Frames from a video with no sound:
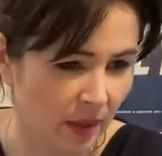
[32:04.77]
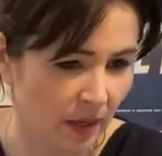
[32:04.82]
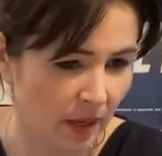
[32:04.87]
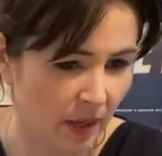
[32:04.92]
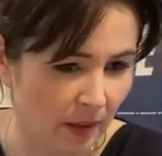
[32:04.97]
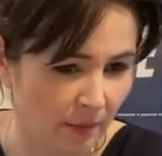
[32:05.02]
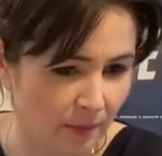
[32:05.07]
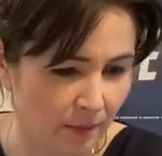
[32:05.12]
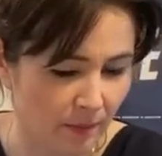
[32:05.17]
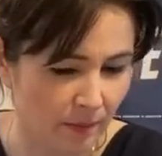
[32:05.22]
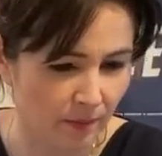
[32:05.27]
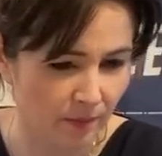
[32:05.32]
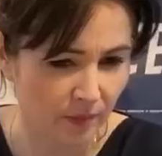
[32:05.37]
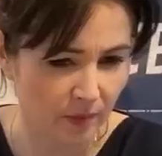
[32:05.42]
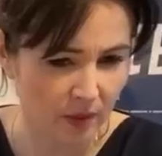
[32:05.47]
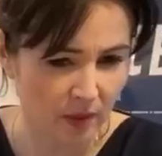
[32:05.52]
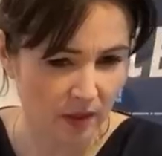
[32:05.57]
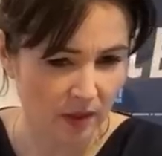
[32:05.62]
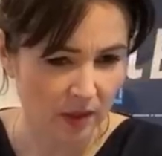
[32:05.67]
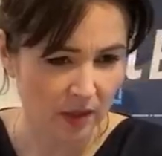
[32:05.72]
um,
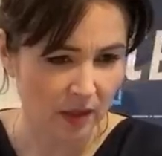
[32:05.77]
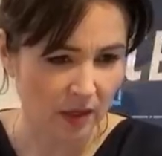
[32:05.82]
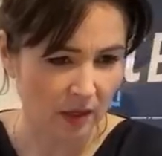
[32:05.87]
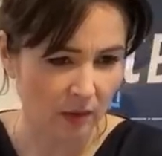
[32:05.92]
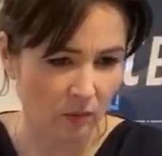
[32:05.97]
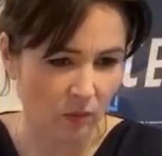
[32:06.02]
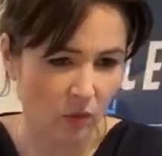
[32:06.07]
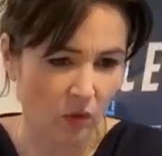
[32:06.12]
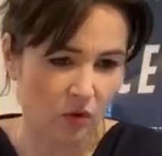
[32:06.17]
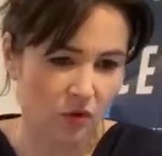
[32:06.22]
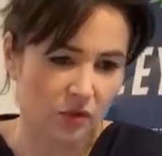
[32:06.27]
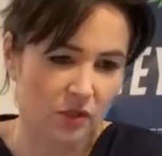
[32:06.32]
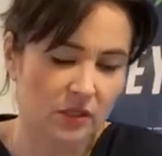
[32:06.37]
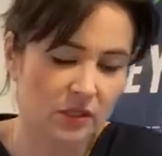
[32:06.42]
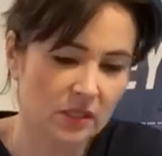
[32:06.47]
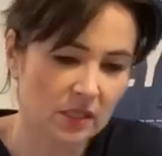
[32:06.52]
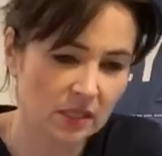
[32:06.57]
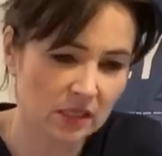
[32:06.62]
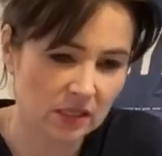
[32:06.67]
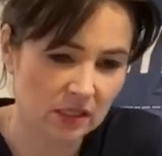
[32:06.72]
in Washington
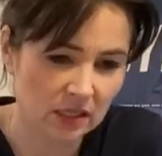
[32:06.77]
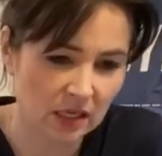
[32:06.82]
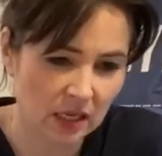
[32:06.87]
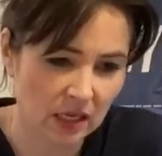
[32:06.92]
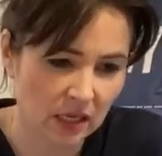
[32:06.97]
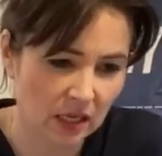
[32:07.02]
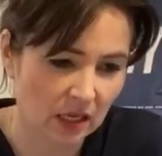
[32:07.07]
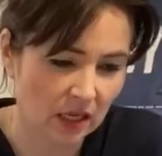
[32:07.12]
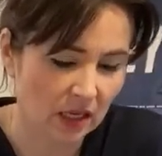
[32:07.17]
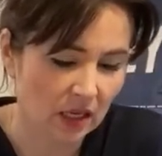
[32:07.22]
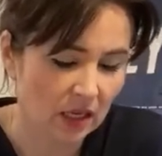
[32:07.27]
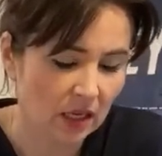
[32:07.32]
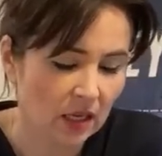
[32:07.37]
D C,